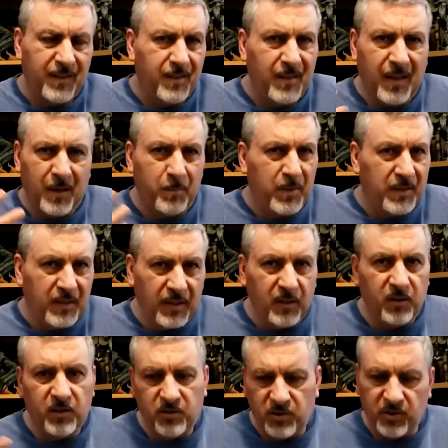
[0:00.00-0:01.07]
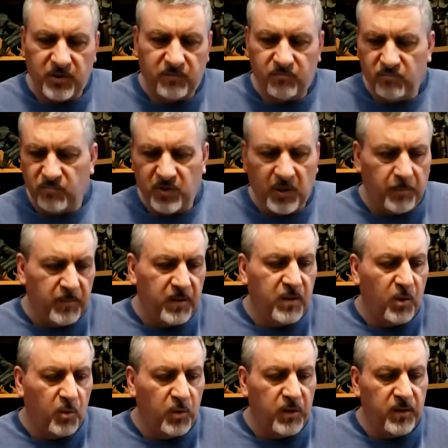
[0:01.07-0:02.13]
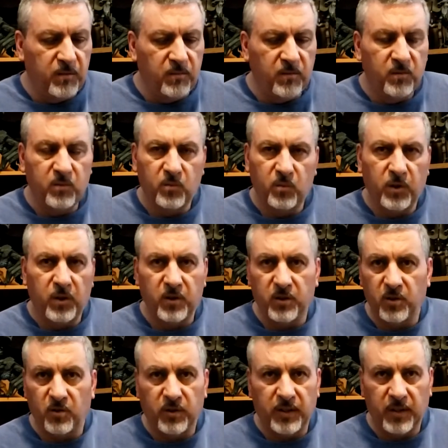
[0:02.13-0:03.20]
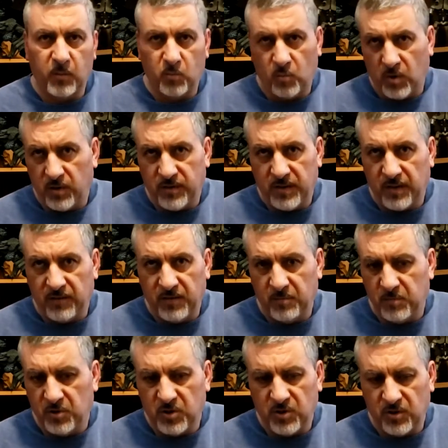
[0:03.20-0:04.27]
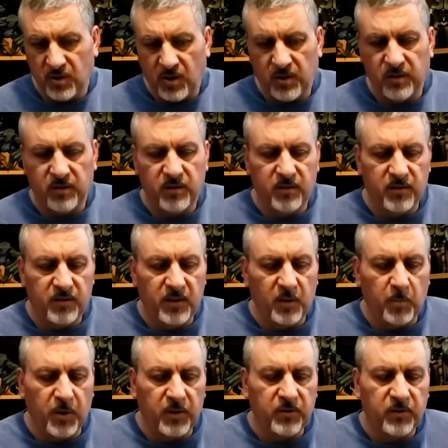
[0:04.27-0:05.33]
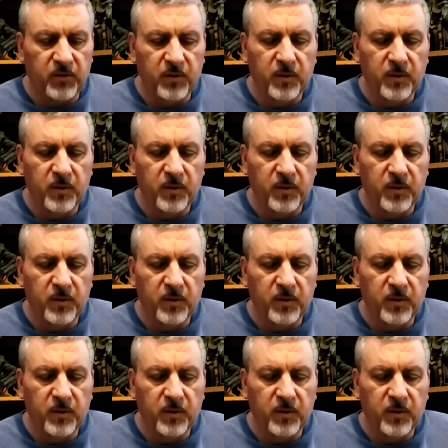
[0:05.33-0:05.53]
Not a big deal. It's just something noted where you're only getting one set of images on the Steelbooks.